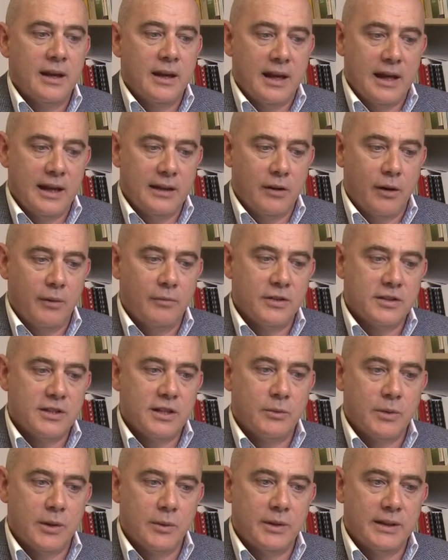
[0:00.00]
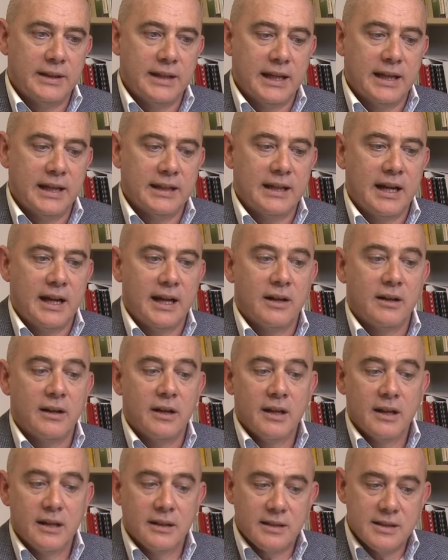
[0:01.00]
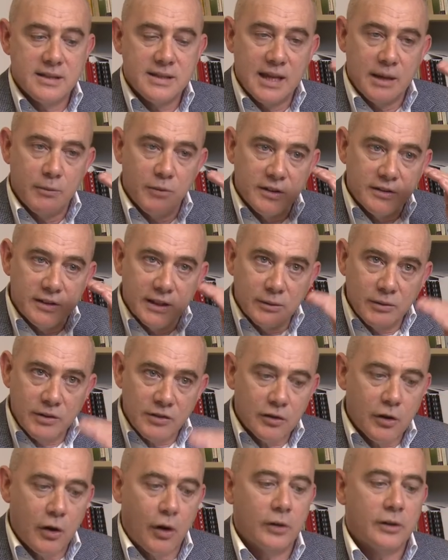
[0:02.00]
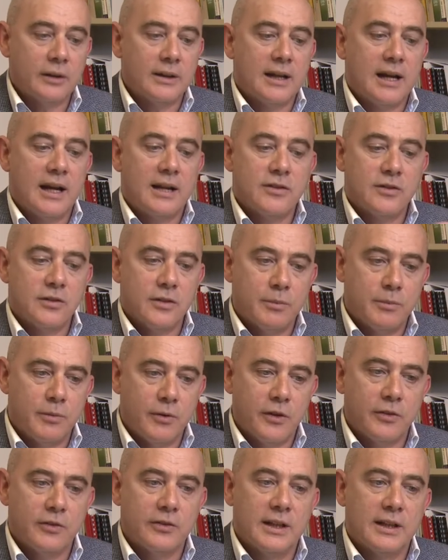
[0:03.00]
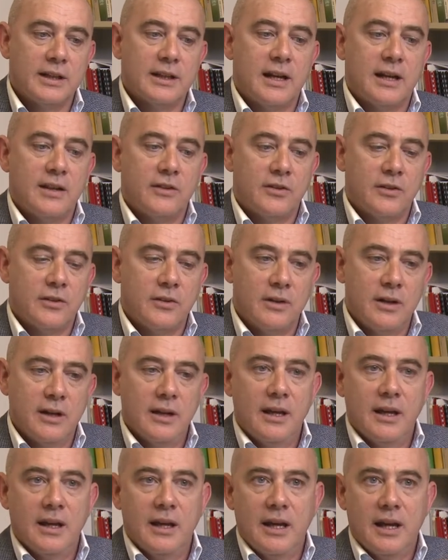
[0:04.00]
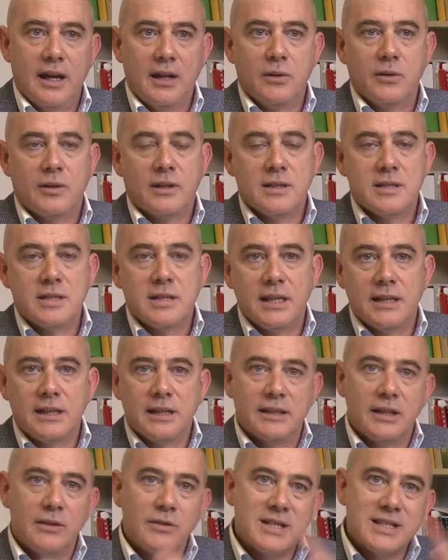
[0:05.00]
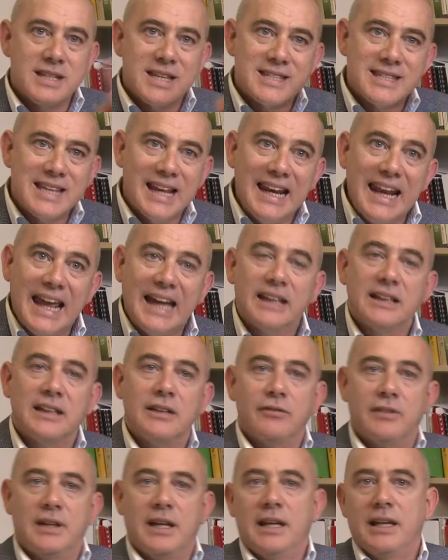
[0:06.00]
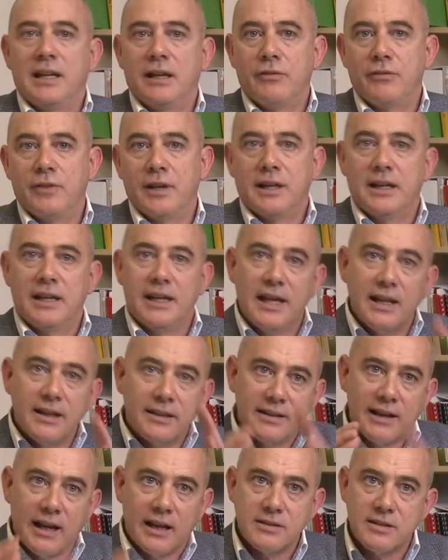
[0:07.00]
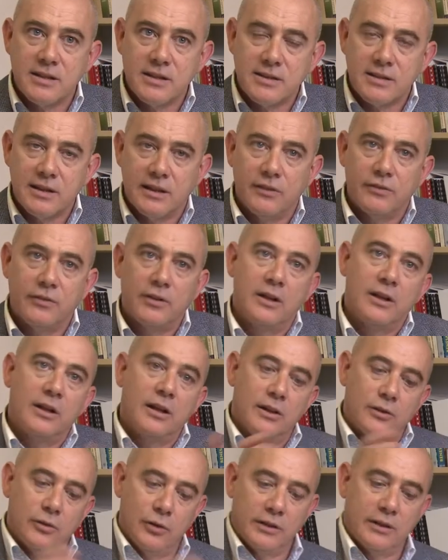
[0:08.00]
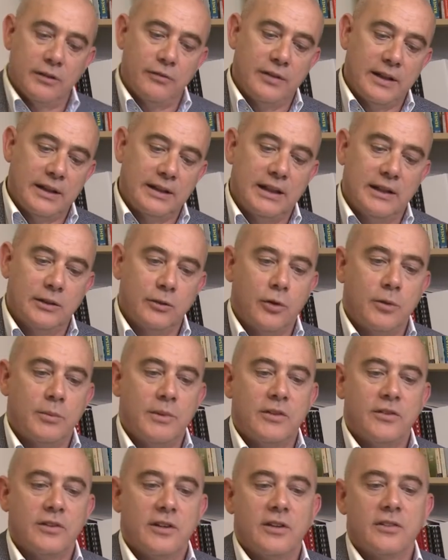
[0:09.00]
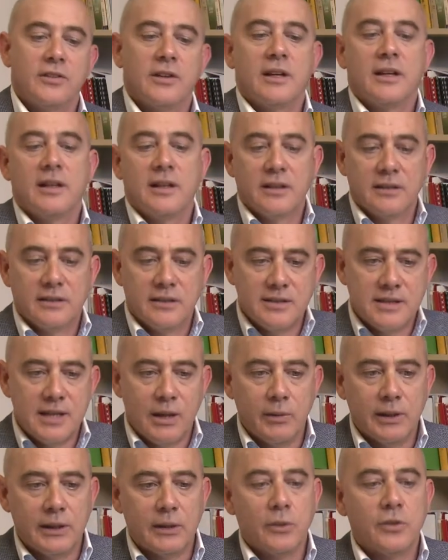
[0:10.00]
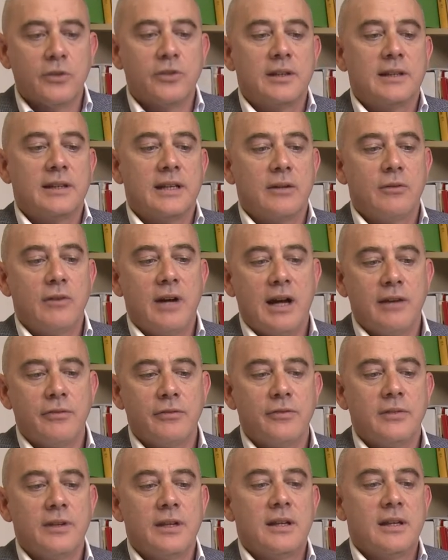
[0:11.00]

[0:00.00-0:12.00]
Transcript: And obviously when we take it higher, the same we did with colon cancer, prostate cancer, and you can see that there is a selective killing effect. Kills cancer cells, not affecting normal cells. This is how it looks in the graph.